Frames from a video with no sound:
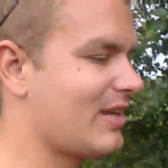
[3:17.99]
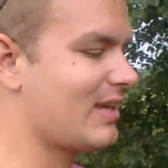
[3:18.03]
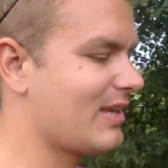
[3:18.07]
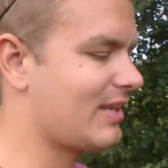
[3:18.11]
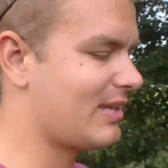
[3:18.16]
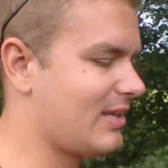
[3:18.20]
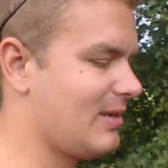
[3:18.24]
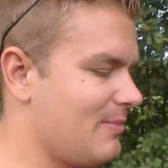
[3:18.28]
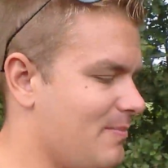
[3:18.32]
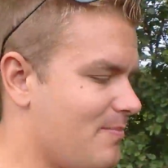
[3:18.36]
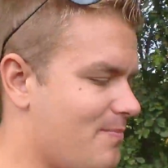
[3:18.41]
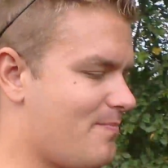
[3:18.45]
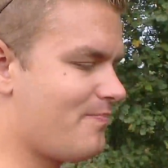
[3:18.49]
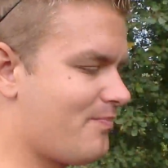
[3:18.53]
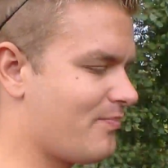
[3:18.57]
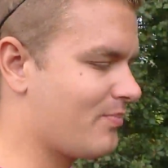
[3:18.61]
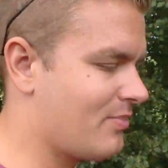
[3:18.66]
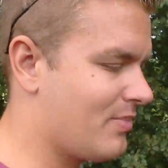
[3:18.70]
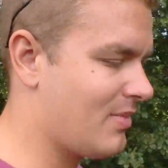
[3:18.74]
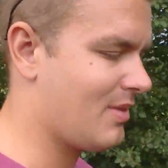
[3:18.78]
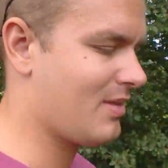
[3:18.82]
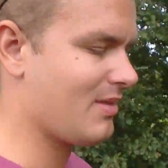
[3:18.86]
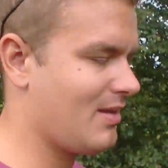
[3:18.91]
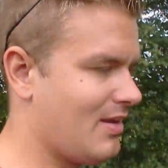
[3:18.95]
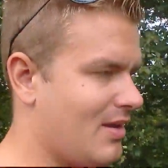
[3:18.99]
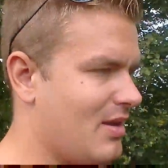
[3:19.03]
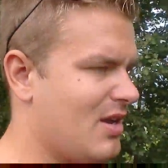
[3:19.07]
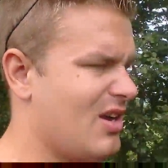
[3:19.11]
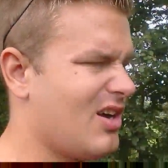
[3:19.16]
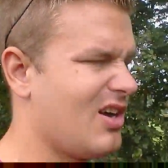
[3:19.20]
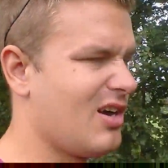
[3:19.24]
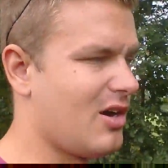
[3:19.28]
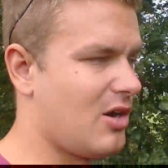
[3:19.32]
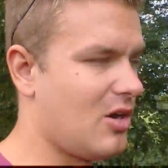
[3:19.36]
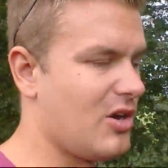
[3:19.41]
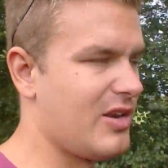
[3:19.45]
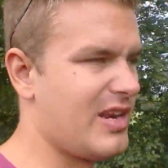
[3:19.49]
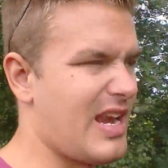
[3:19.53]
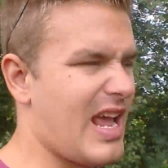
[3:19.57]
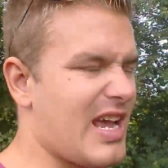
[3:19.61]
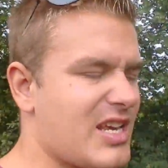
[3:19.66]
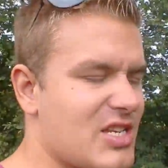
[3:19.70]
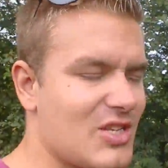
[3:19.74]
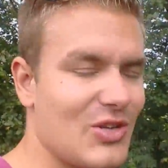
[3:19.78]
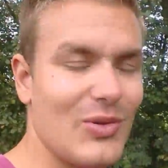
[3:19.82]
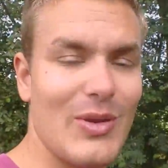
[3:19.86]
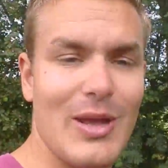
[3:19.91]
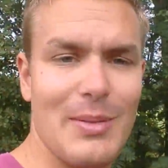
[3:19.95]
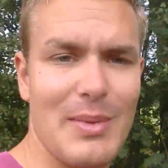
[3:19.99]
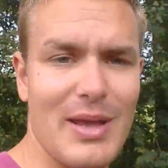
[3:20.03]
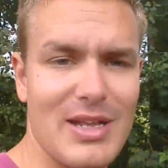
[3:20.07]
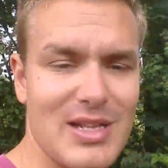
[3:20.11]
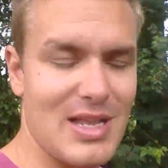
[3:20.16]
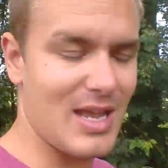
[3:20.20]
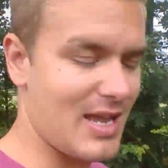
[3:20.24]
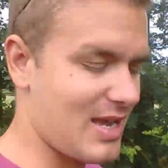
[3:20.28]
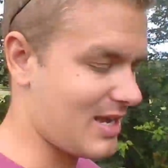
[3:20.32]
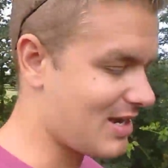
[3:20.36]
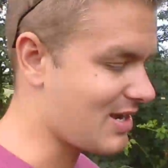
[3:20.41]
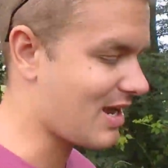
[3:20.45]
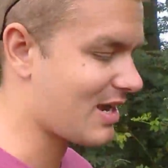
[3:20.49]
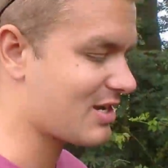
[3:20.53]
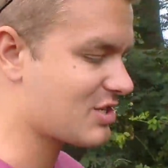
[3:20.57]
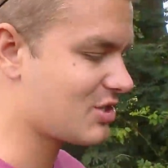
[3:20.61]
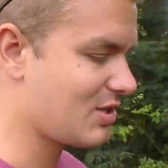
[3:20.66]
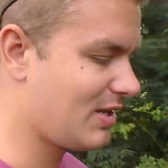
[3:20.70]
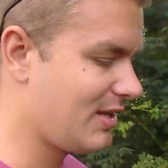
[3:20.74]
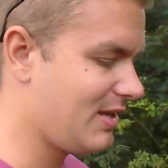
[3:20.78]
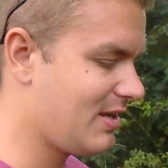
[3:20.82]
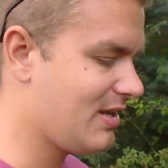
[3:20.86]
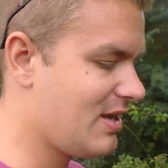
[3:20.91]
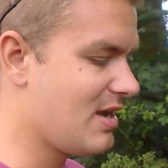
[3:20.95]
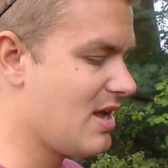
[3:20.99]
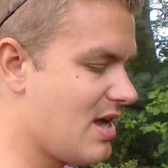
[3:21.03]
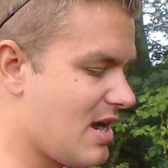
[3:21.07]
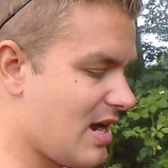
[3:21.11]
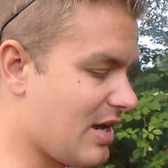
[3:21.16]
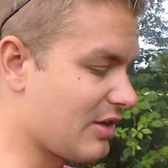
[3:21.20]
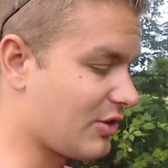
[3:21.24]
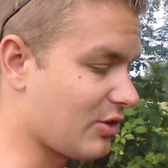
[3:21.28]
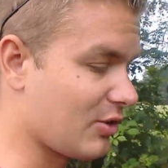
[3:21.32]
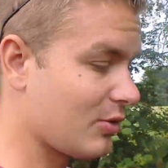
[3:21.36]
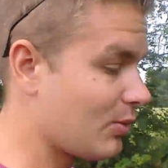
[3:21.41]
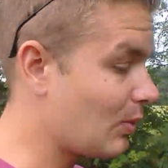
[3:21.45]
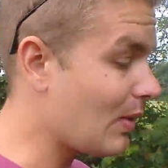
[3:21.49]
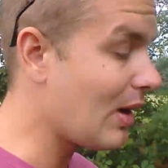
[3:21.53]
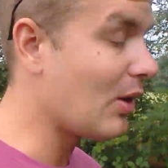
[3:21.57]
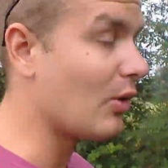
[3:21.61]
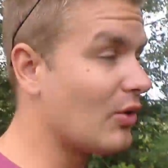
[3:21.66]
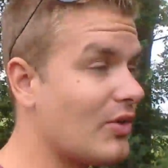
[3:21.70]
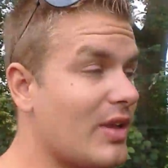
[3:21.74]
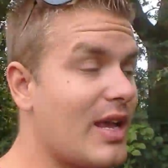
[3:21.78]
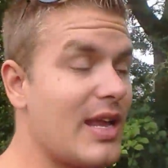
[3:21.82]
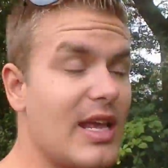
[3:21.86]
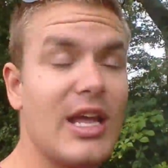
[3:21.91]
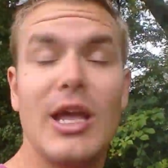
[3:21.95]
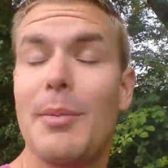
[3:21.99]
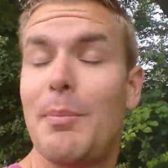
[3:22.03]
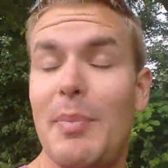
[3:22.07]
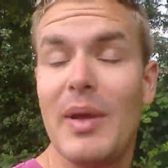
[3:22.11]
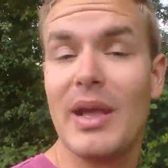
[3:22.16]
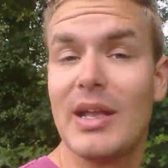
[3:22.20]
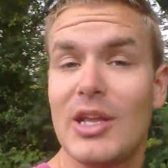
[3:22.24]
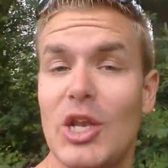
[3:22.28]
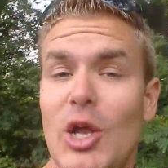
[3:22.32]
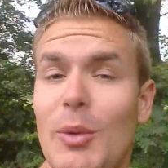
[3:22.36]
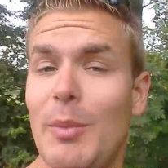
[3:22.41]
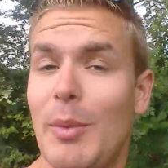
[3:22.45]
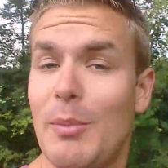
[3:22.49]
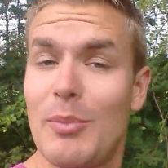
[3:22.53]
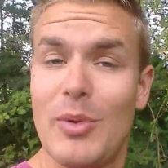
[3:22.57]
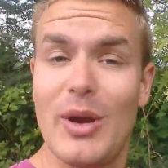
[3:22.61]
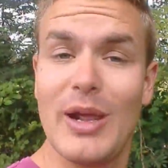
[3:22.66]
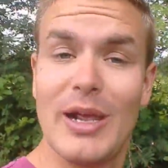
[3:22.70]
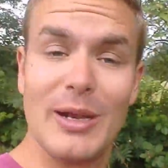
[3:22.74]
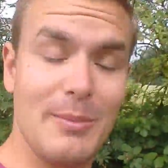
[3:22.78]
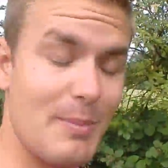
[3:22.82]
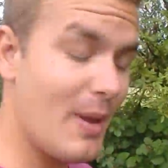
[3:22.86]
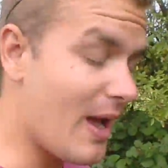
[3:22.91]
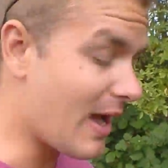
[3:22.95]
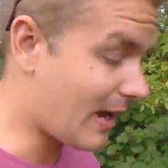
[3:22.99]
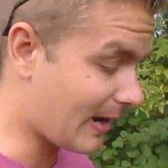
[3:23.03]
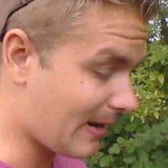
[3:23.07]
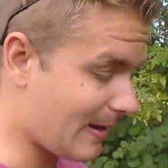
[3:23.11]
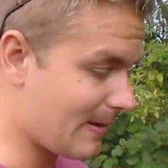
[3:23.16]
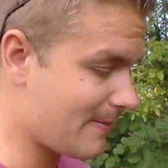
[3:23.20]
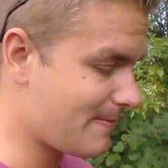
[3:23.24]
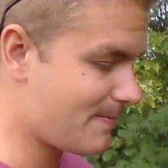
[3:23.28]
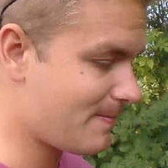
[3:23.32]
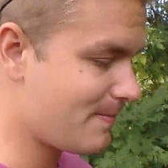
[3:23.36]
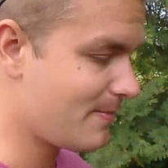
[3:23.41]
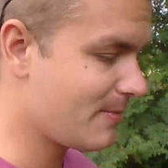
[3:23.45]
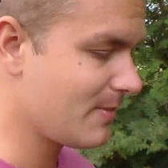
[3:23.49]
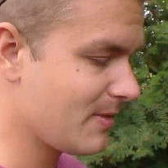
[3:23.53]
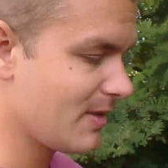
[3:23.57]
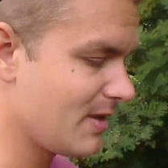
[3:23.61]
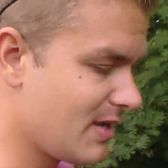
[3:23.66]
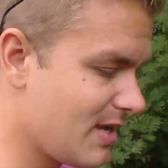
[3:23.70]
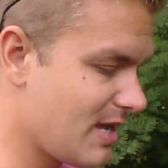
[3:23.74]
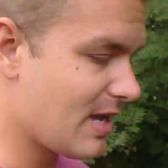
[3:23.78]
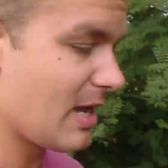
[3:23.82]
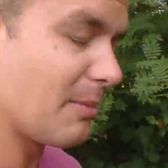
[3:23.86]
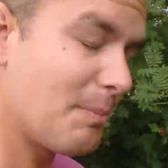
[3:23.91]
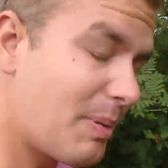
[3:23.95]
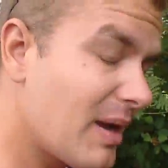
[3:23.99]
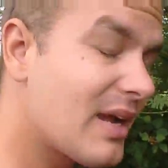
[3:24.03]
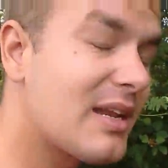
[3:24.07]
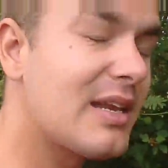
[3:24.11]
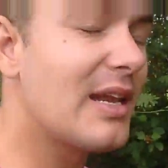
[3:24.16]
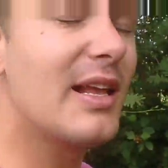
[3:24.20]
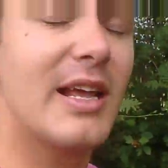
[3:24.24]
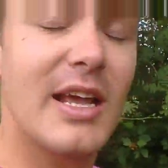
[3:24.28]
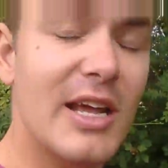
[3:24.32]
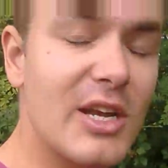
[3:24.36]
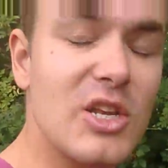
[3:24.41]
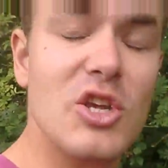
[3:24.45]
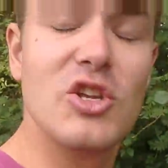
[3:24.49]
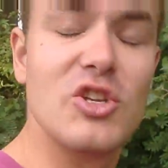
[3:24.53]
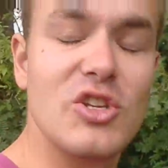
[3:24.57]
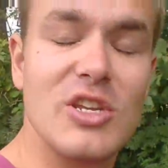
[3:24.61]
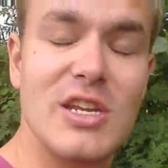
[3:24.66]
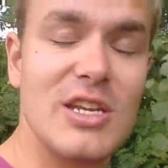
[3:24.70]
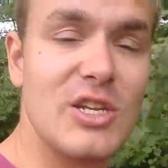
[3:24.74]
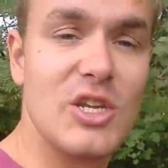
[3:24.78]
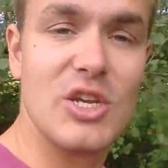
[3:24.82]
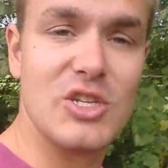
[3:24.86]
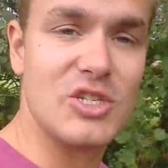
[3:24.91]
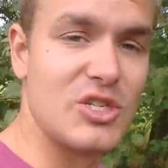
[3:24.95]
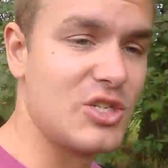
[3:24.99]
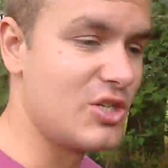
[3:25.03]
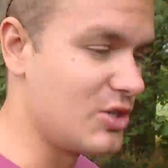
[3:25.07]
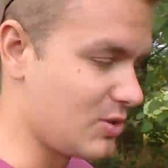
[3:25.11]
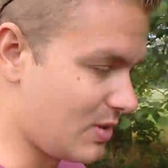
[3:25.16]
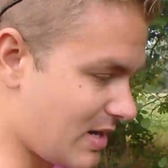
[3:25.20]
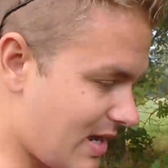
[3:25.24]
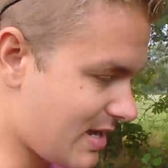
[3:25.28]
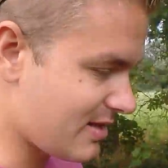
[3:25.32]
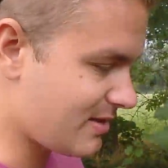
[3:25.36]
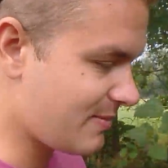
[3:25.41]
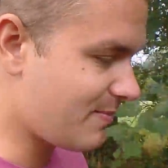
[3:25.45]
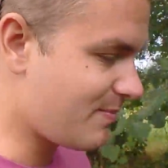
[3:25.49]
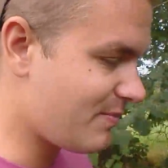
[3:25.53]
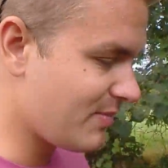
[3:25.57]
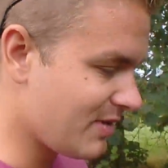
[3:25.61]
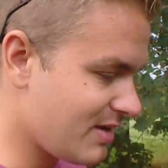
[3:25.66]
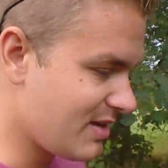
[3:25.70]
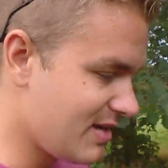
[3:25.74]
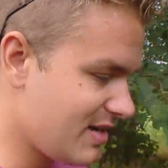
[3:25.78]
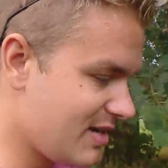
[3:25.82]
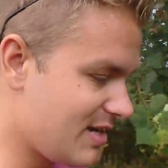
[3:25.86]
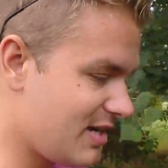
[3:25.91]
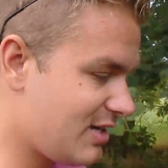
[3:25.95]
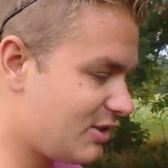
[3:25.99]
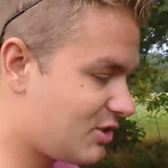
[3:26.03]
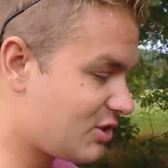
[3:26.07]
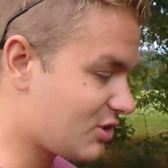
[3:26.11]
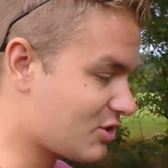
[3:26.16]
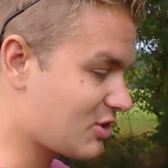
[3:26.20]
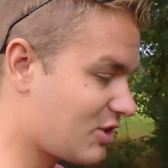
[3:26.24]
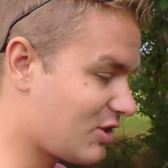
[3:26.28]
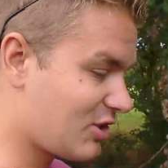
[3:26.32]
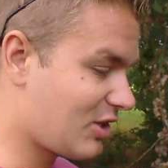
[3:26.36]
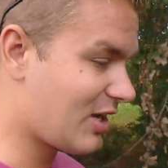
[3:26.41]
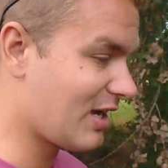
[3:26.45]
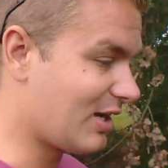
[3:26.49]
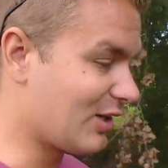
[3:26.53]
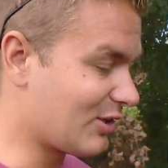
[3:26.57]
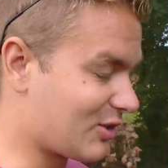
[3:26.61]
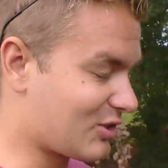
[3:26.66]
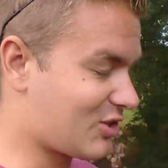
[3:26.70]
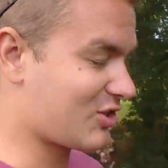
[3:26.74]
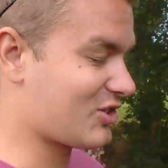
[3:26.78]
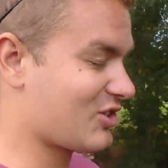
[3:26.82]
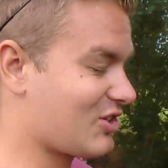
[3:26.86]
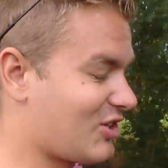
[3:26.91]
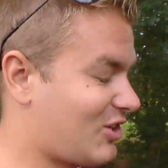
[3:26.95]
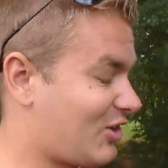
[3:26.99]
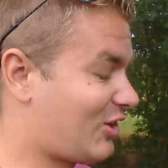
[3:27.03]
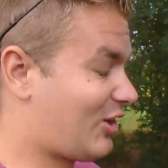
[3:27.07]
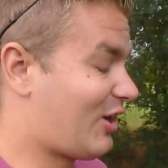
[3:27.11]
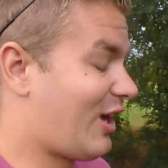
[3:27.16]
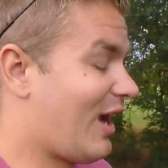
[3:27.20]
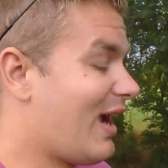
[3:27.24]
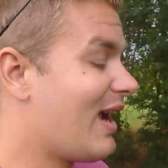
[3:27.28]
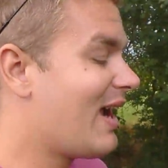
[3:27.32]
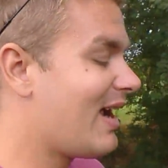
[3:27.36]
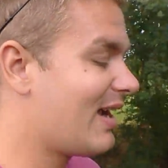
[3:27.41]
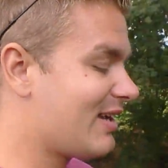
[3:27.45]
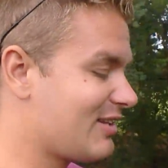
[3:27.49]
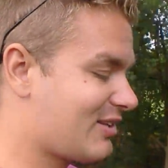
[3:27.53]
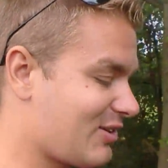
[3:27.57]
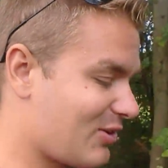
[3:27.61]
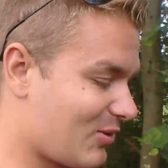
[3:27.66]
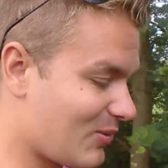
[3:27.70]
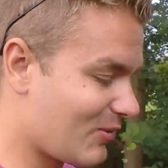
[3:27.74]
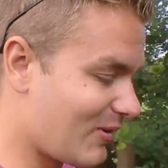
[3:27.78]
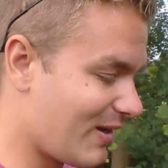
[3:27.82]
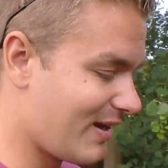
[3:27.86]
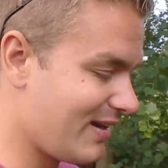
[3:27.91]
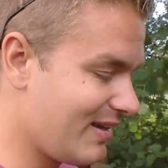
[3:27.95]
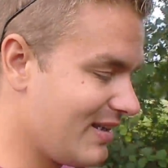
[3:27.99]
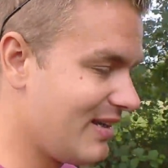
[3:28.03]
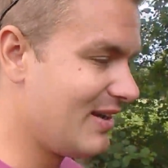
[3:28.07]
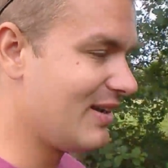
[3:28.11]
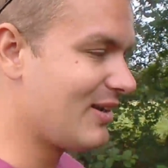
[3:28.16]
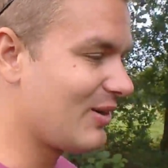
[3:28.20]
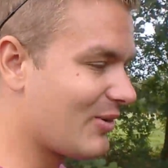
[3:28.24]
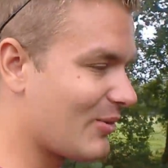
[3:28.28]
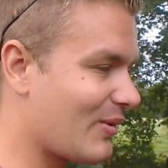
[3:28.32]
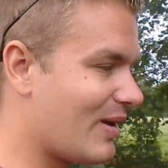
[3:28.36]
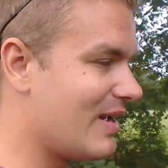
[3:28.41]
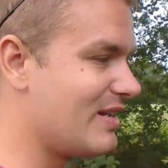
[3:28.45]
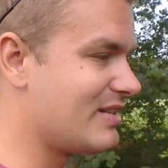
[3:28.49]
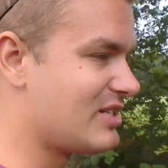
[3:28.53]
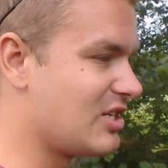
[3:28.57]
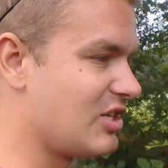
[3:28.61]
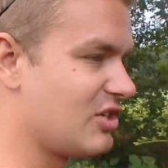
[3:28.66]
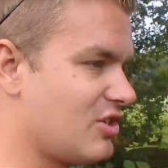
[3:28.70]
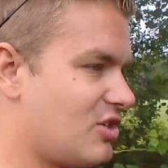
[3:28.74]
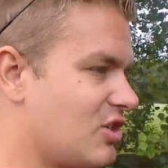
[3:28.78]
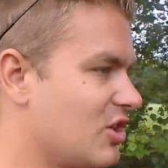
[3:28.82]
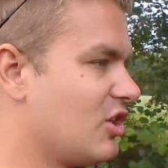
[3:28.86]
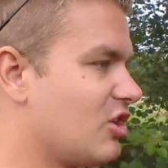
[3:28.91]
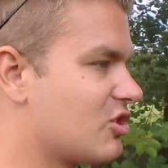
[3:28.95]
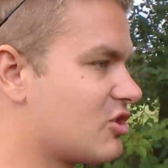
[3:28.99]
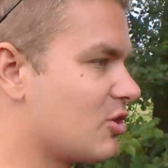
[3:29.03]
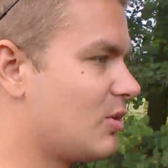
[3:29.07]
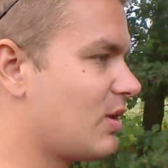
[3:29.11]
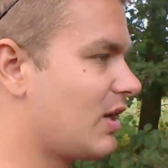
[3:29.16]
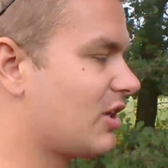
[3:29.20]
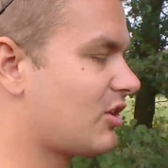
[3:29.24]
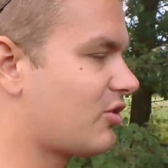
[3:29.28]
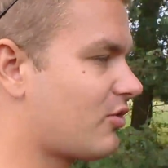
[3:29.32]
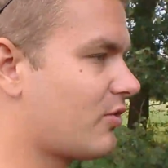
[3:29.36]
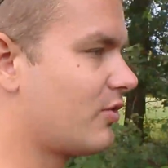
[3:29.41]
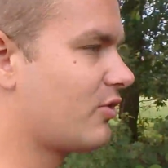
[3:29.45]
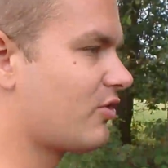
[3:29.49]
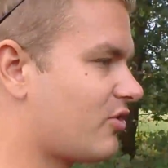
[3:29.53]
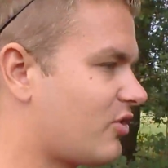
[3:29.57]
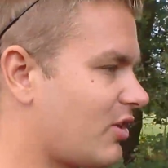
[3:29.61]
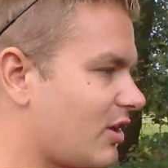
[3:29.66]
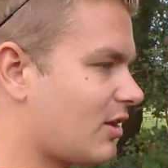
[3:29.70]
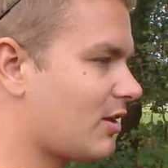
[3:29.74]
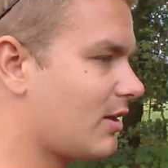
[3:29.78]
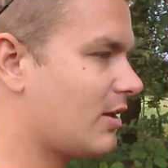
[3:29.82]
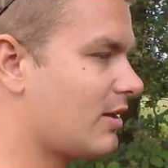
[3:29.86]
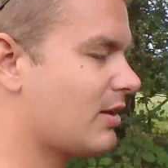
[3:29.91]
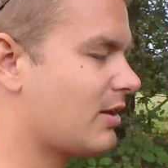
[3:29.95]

him, or next to him actually. I thought, well, then you can pick it up and bring it back. Apparently he doesn't do that. He just got scared crazy. So I threw the stick like,